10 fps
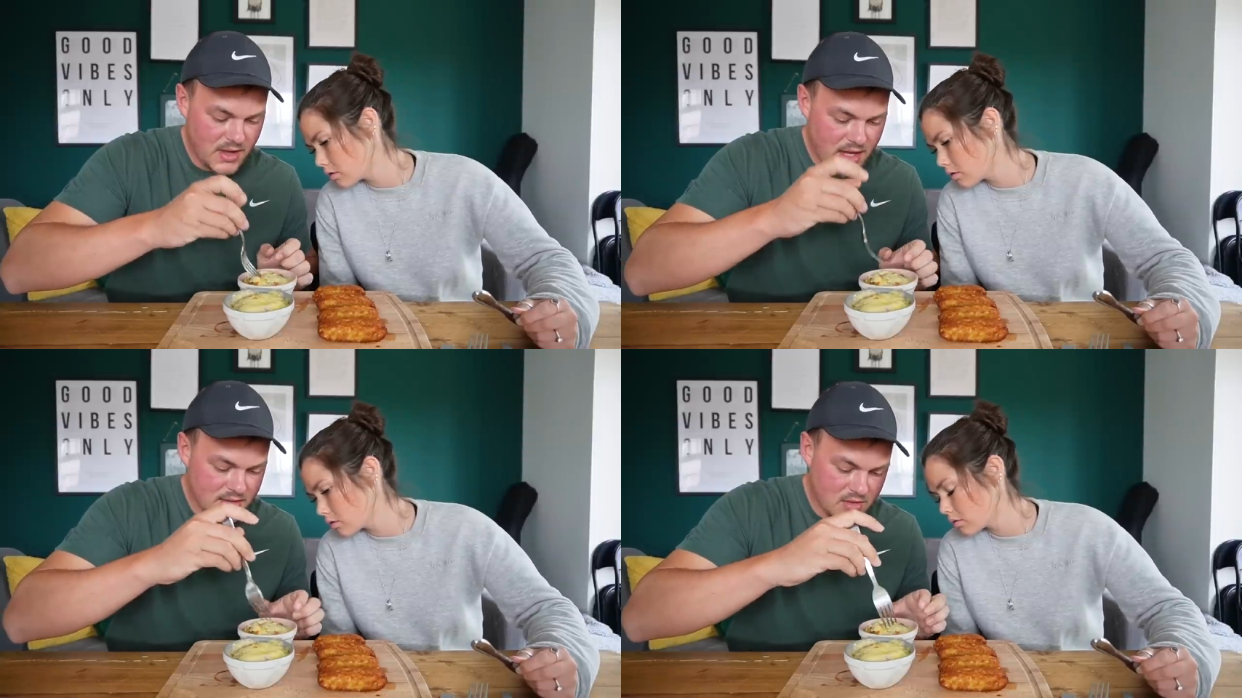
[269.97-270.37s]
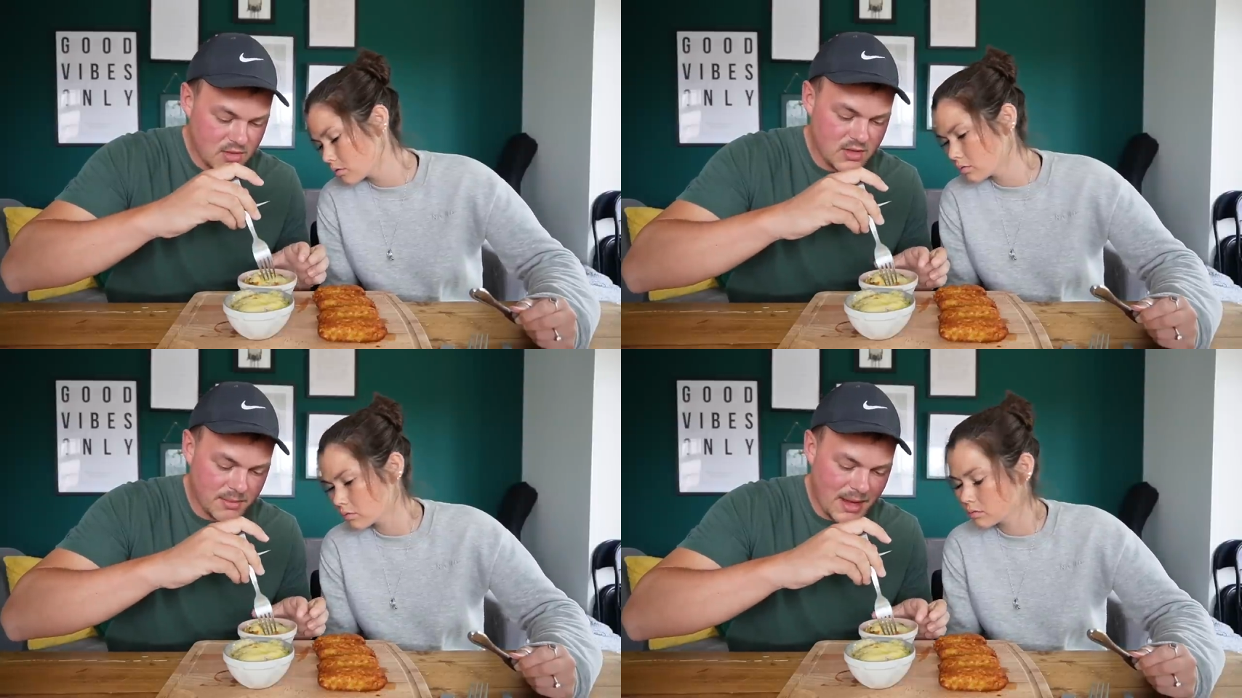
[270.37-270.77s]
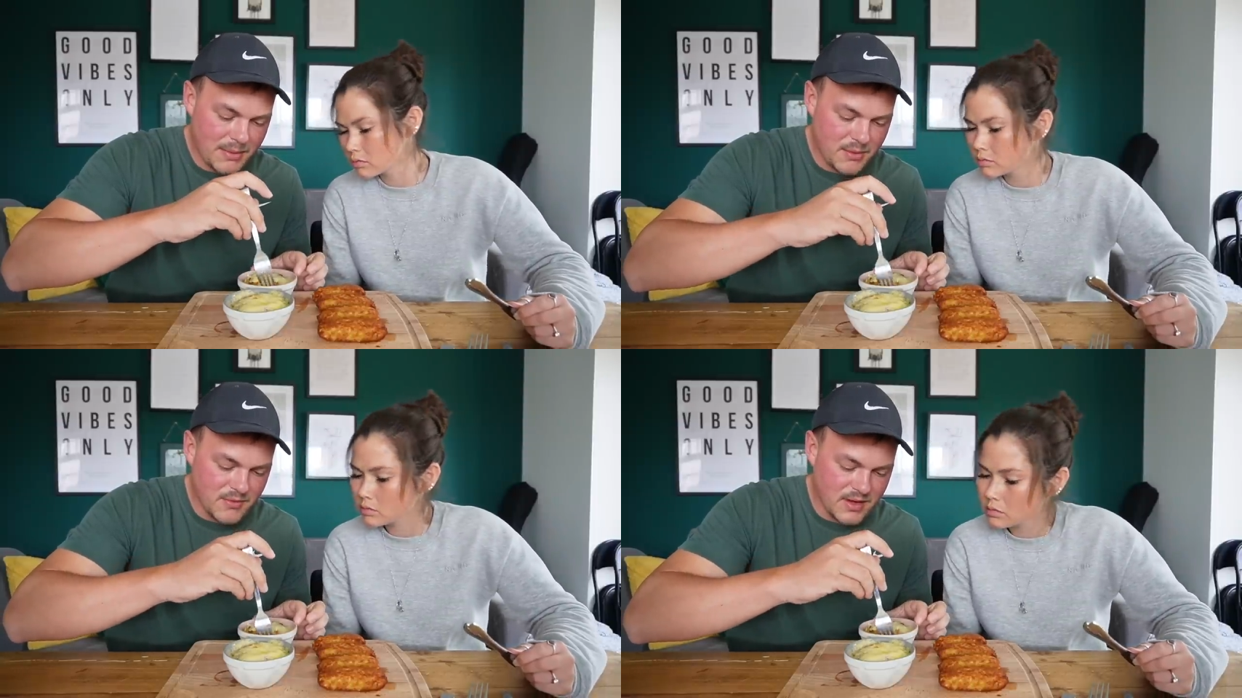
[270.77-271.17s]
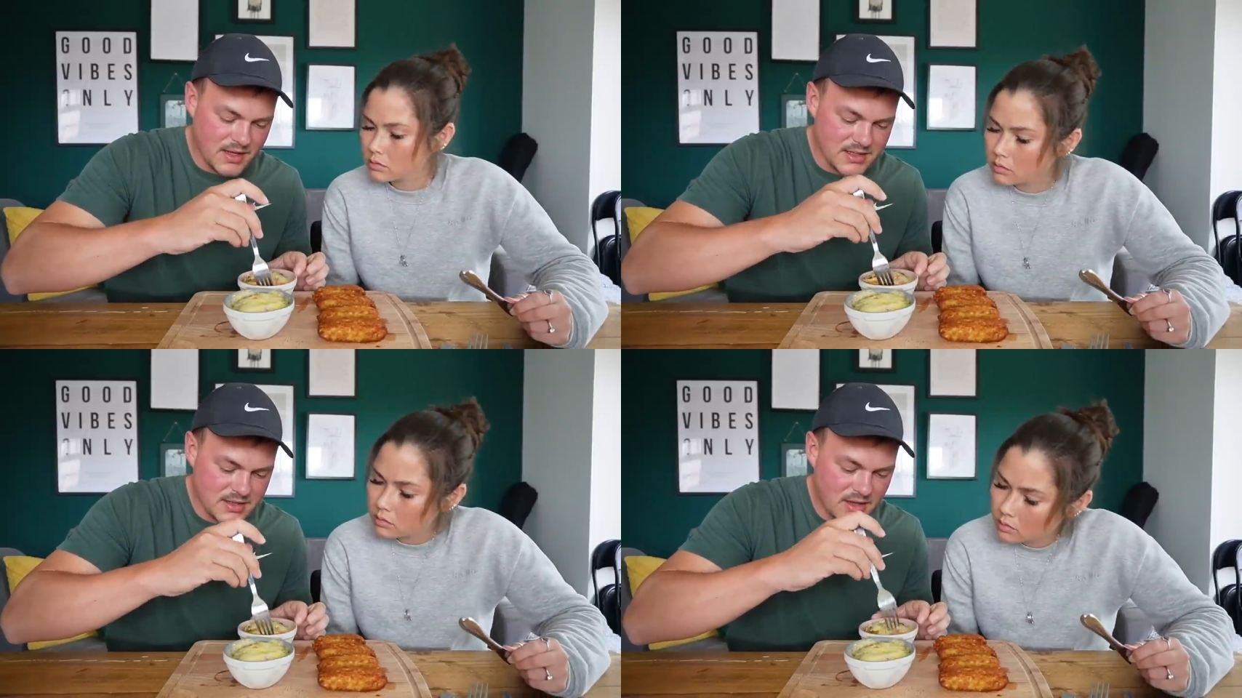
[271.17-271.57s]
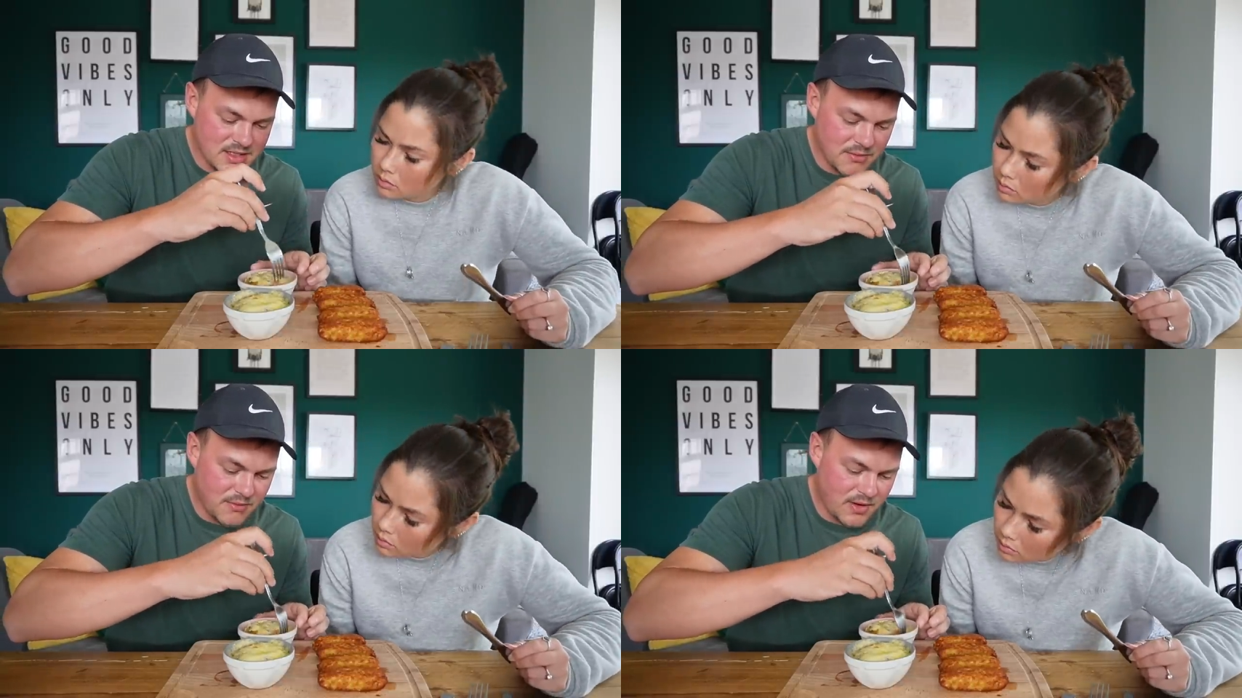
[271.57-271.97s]
Speaker 1: yeah, good. I'm happy with it. It's
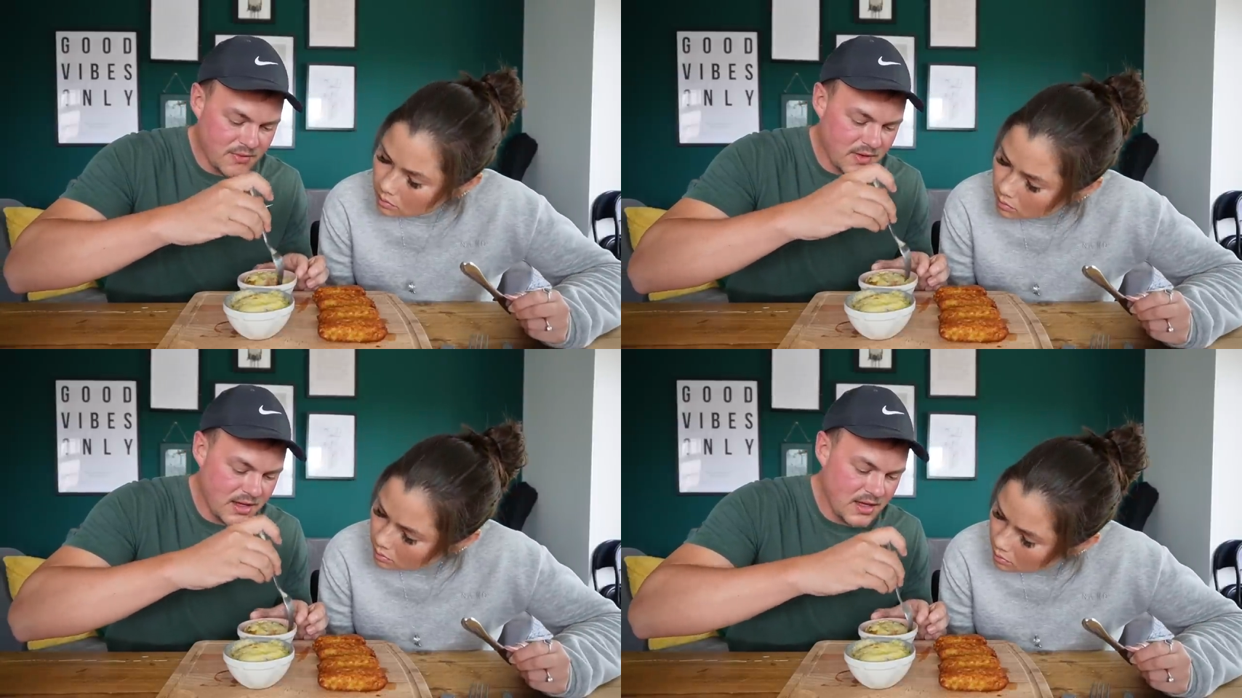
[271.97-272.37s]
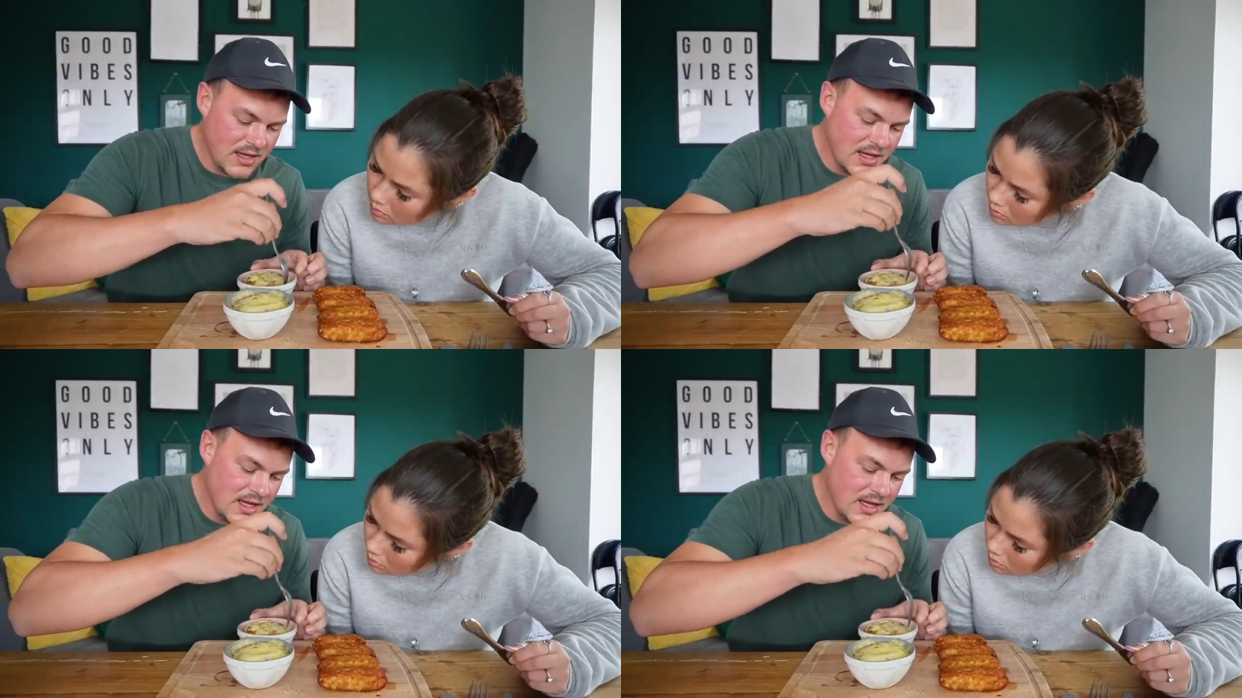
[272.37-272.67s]
nice and fluffy.